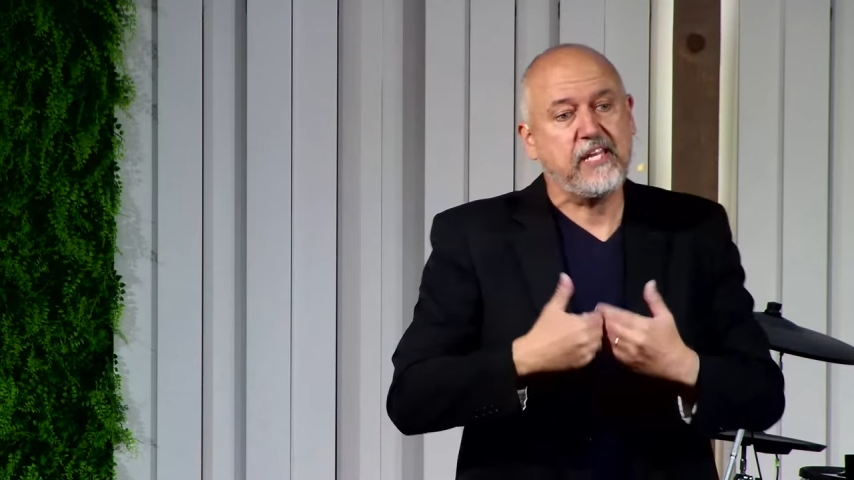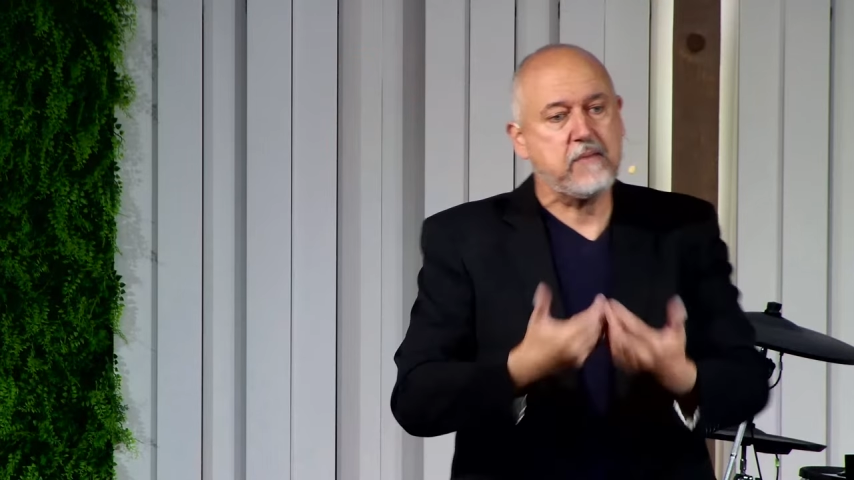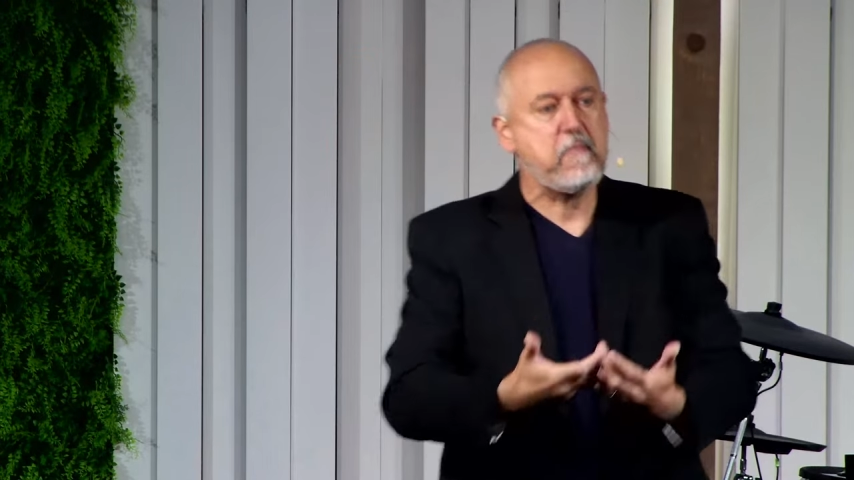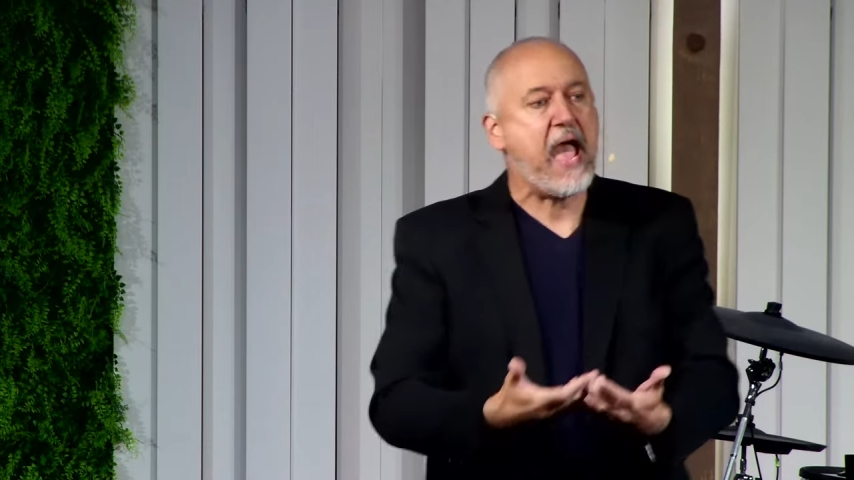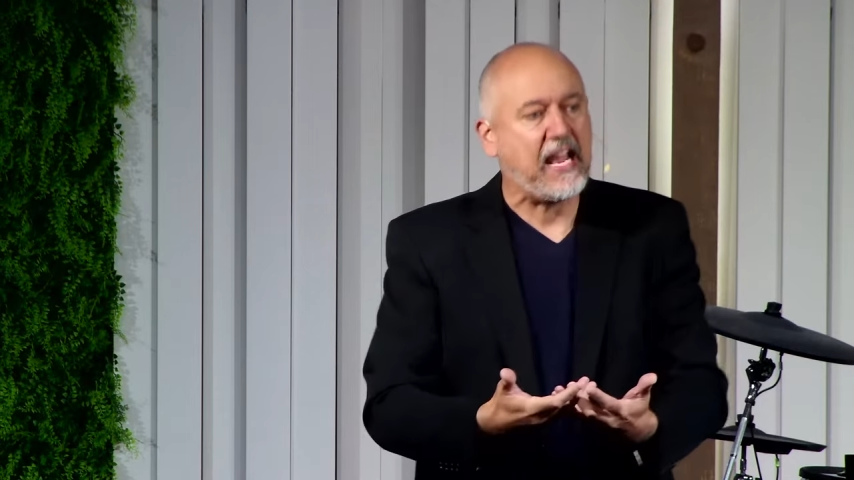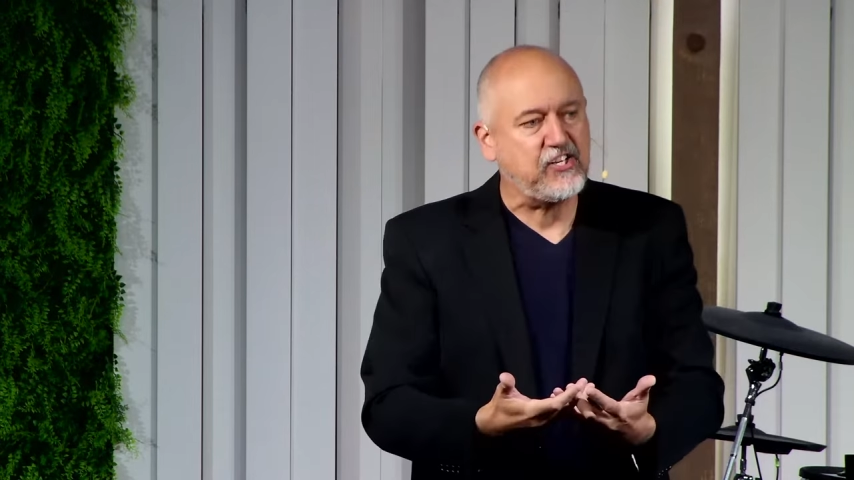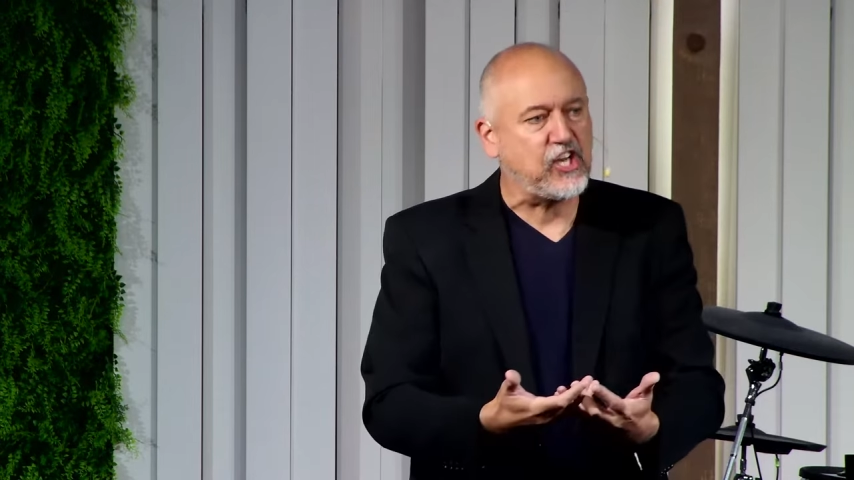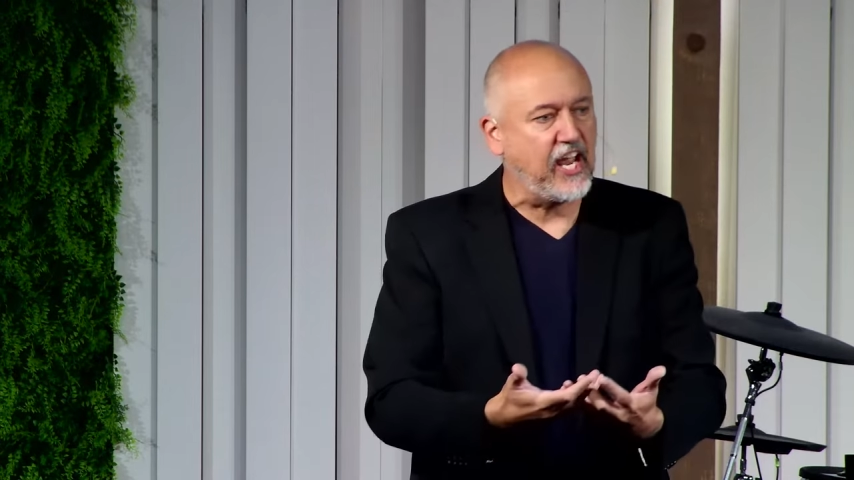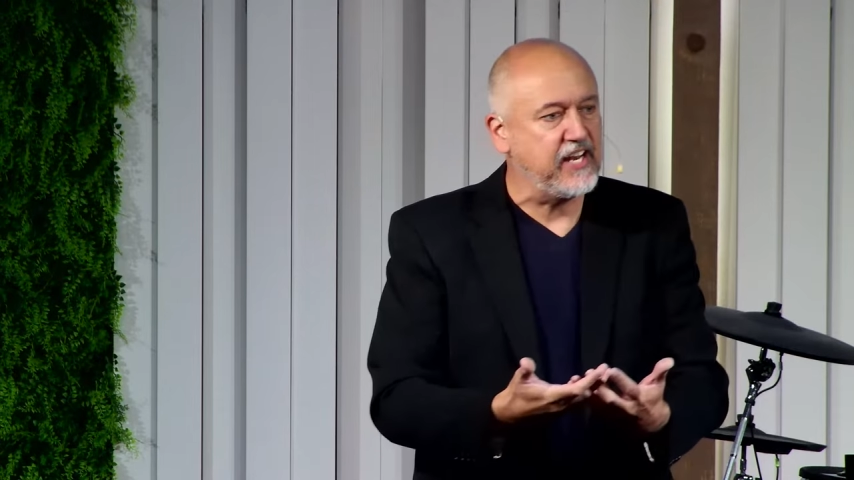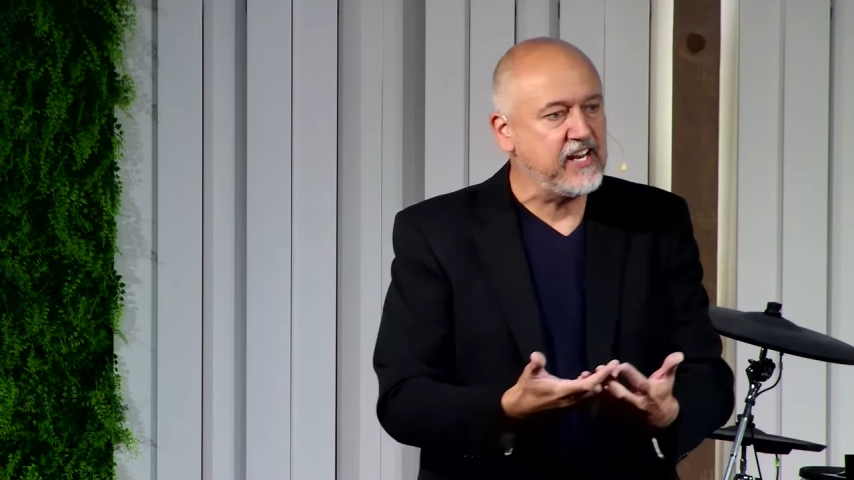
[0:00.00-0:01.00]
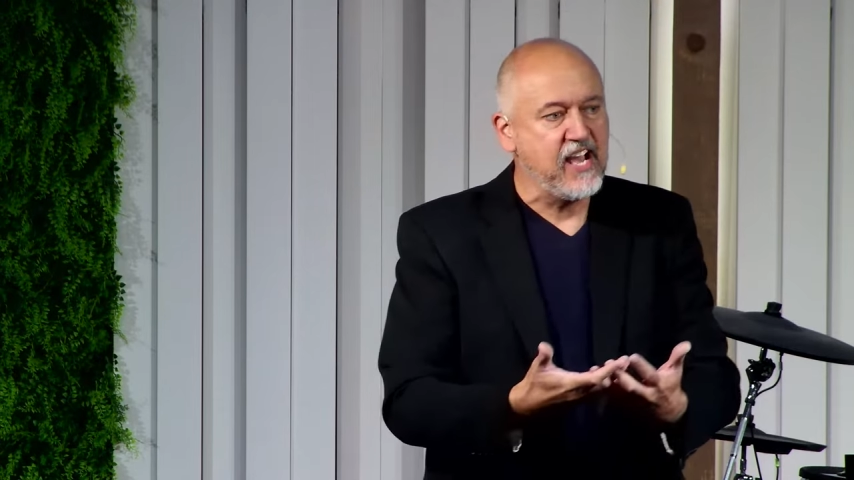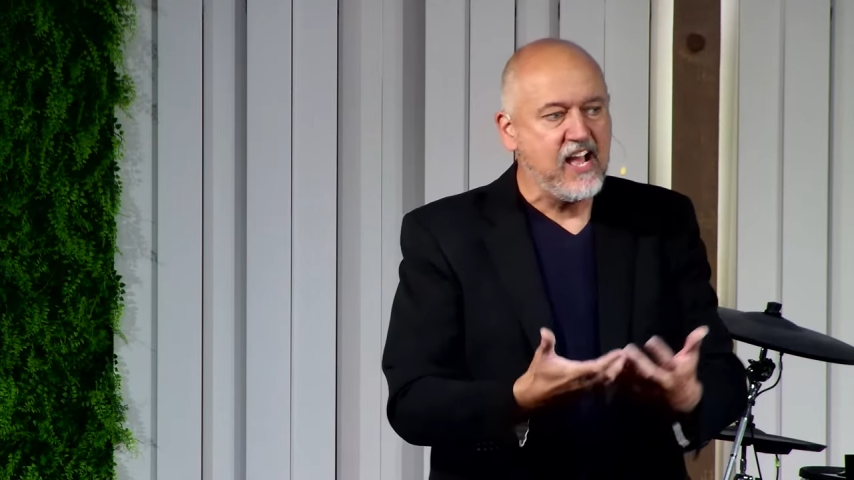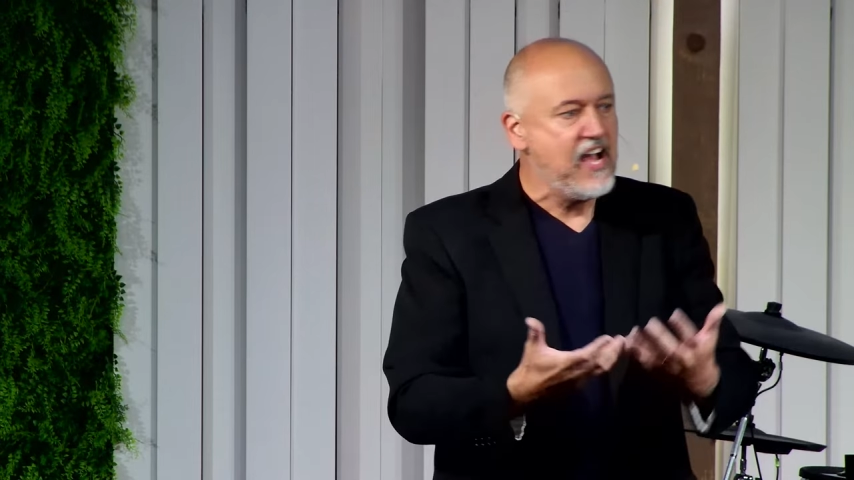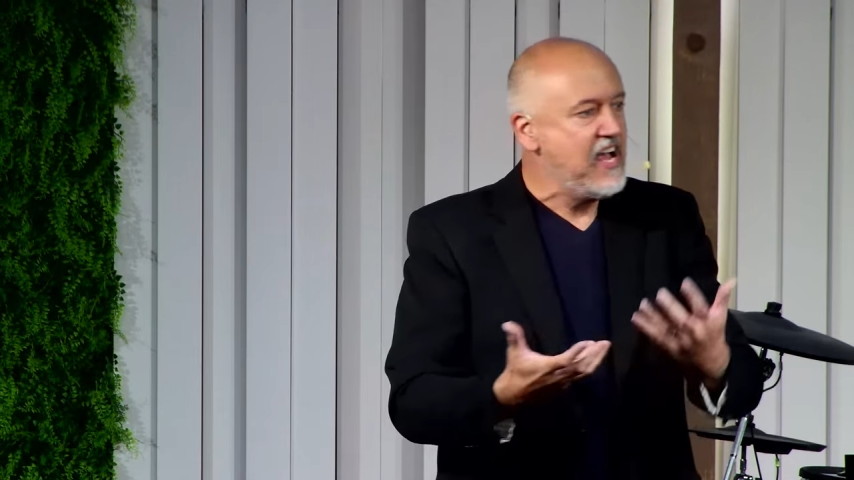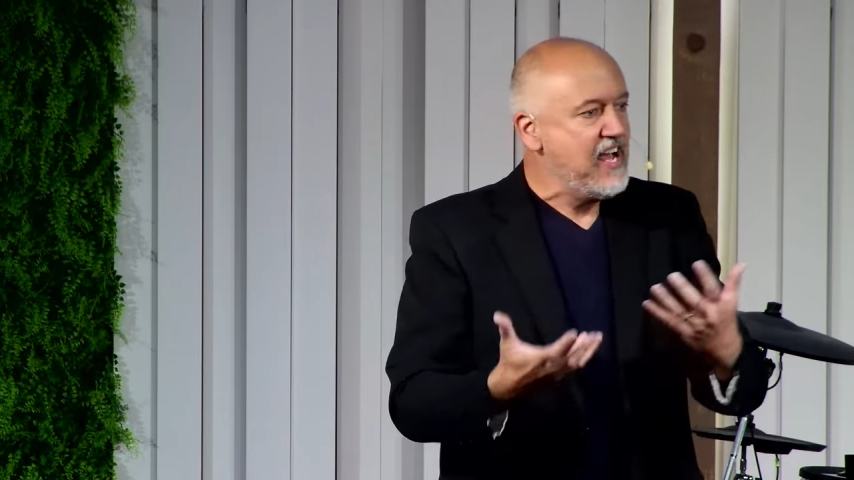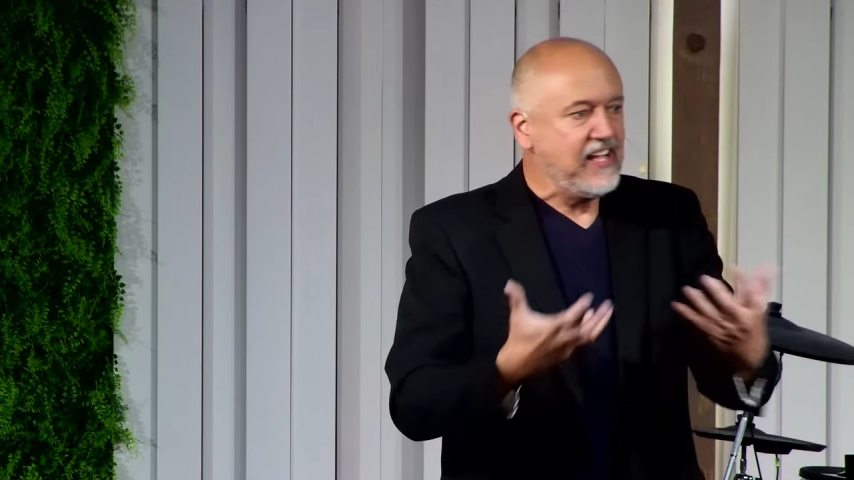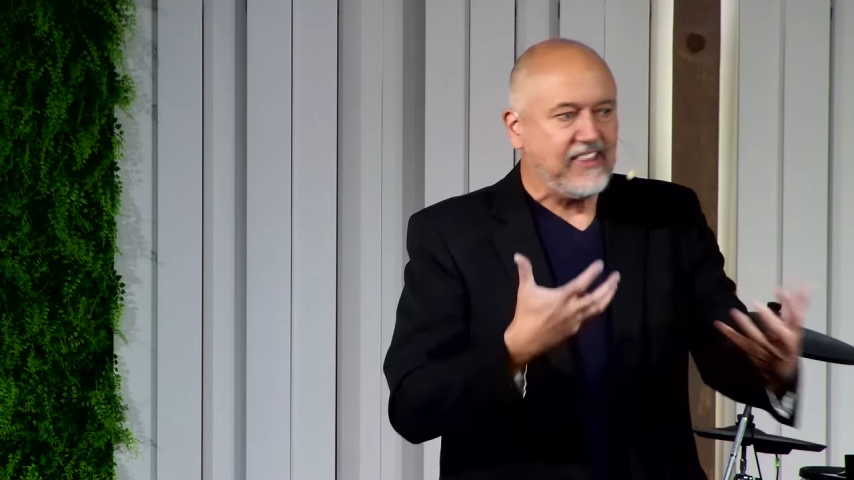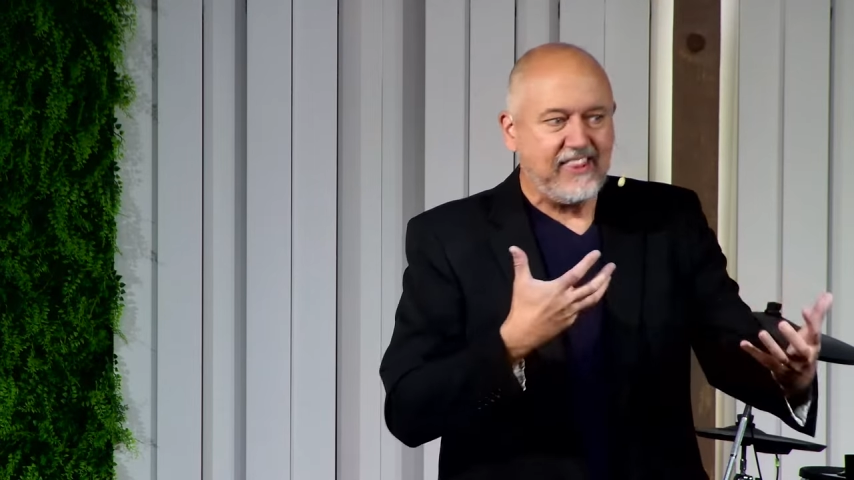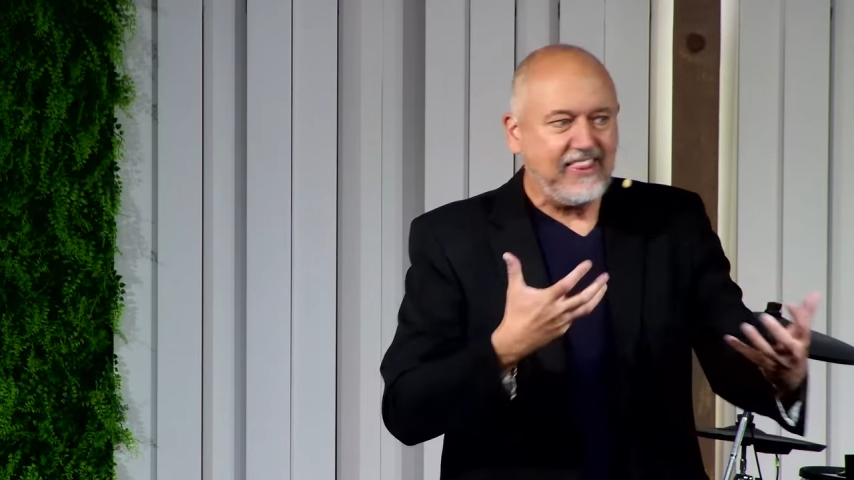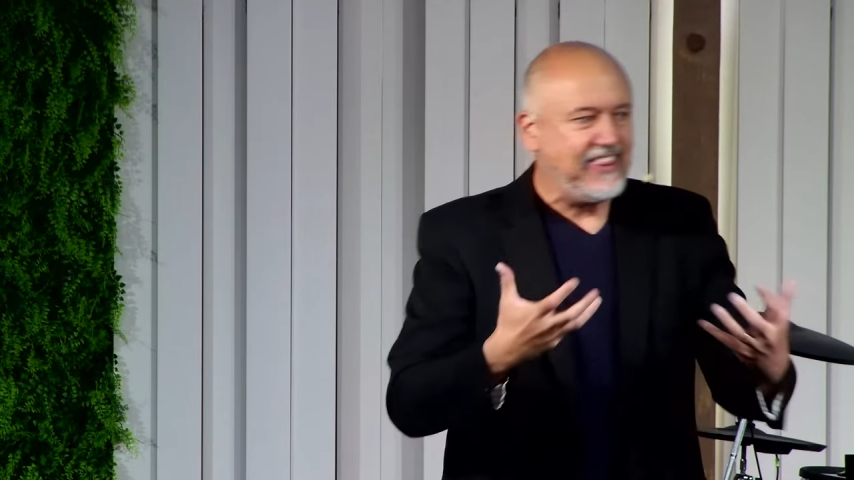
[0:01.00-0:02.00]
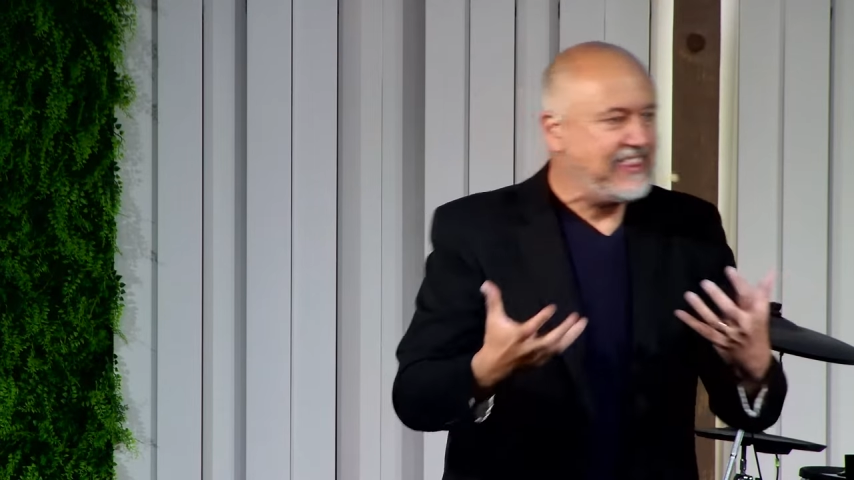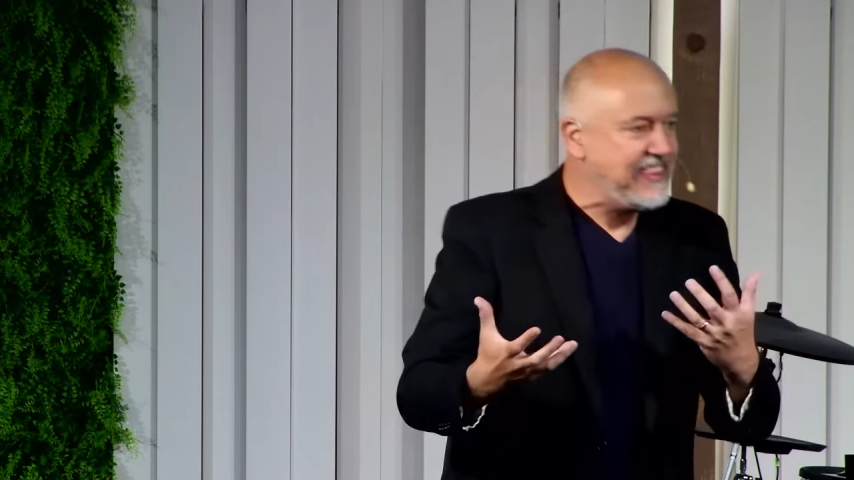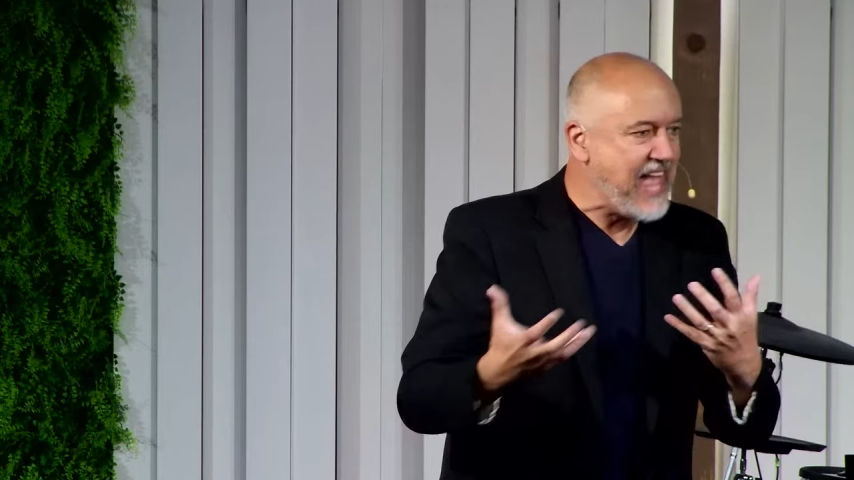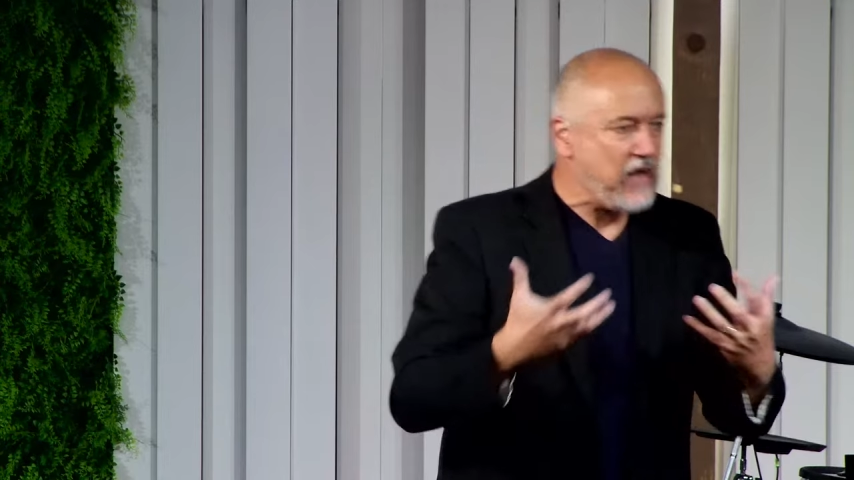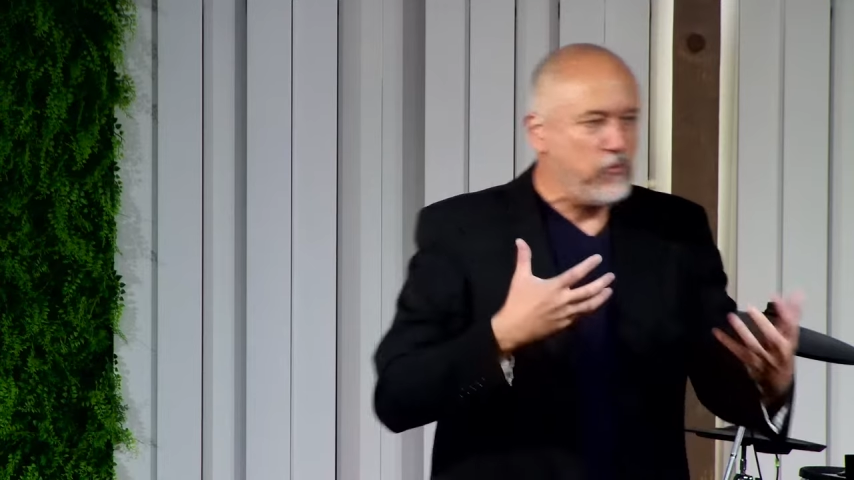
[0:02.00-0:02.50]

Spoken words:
imagine that